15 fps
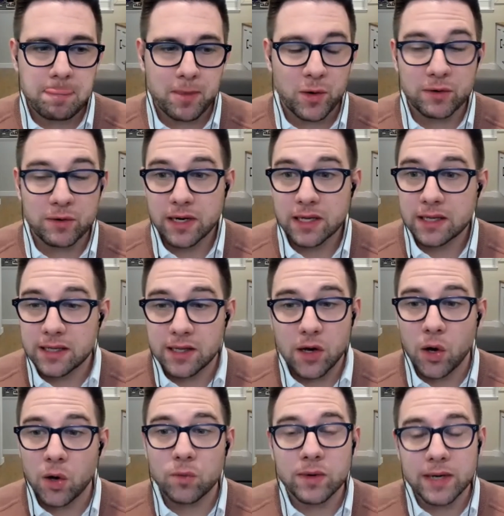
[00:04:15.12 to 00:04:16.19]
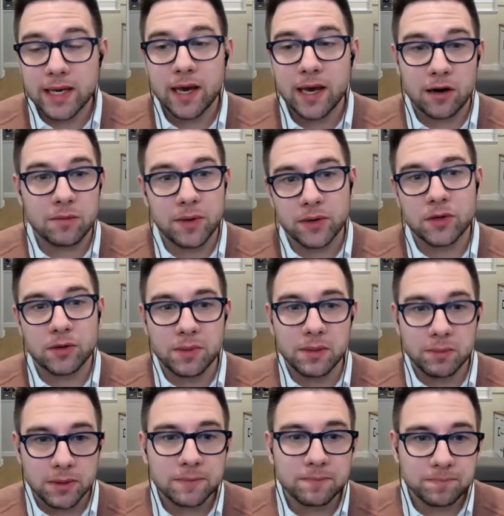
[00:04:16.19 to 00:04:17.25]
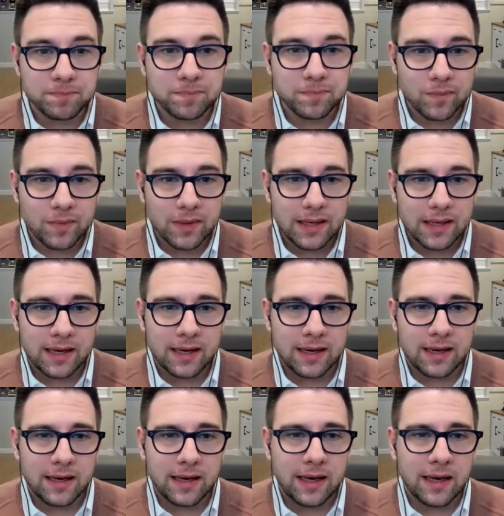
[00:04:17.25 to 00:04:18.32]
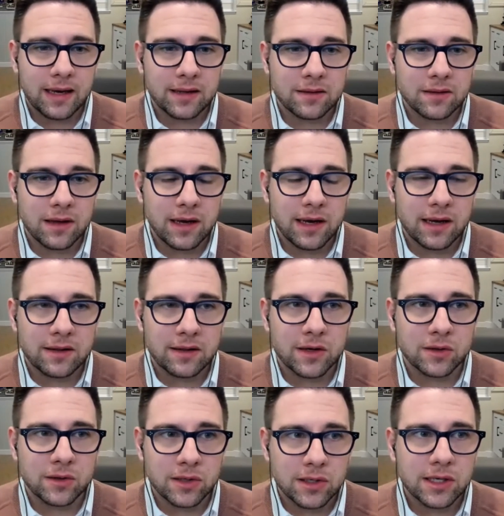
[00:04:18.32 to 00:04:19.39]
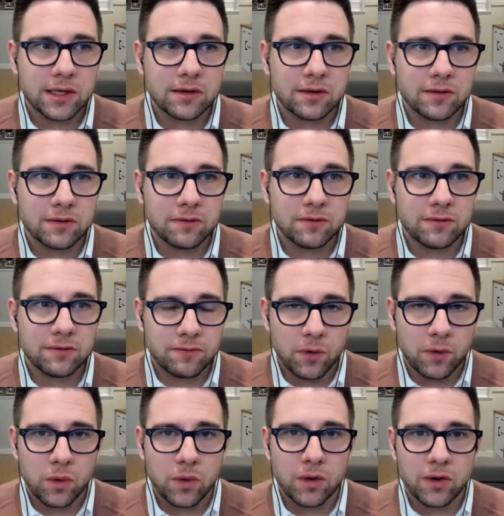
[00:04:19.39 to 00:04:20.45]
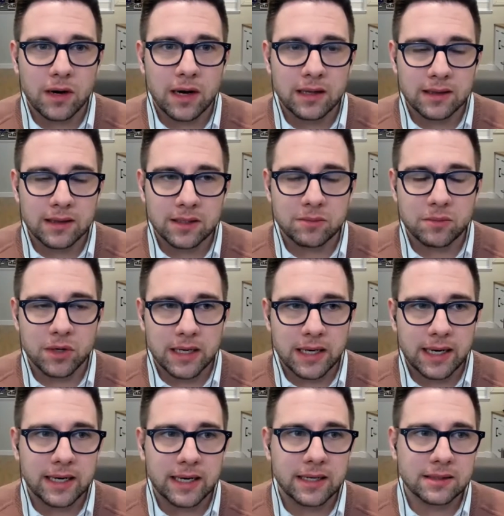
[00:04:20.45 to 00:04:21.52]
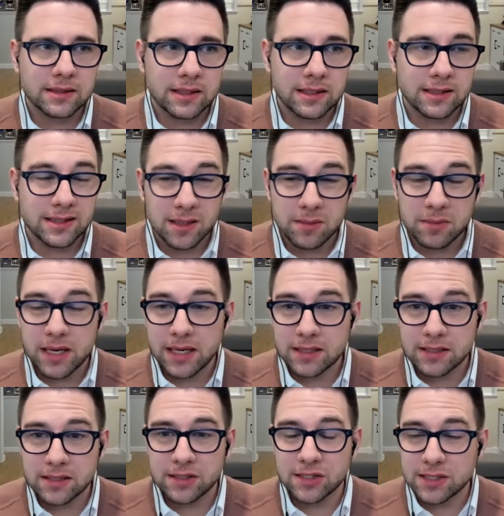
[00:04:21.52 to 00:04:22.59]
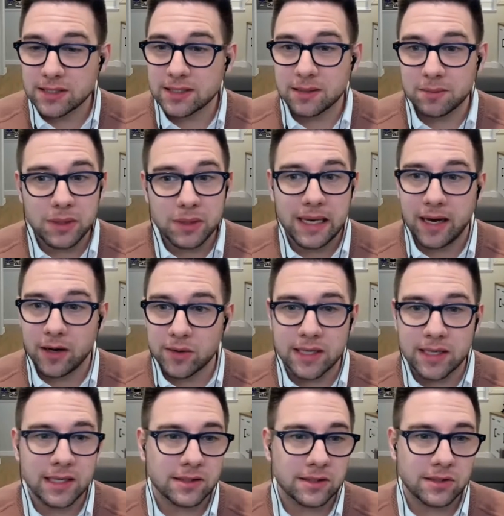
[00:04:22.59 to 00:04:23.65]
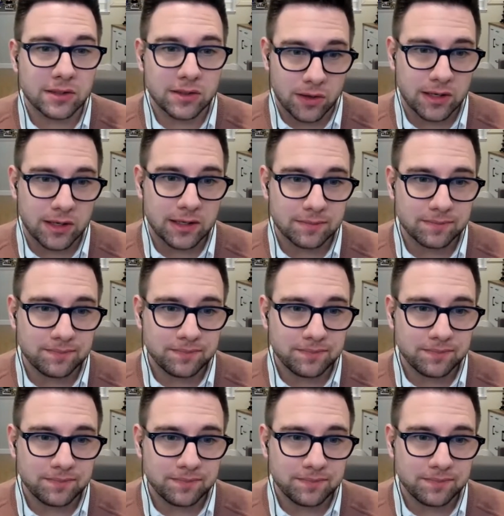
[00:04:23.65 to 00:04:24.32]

quite frankly, they already care about their people. Uh, and and they're looking for a little more guidance, and in some cases, just simply how to get started.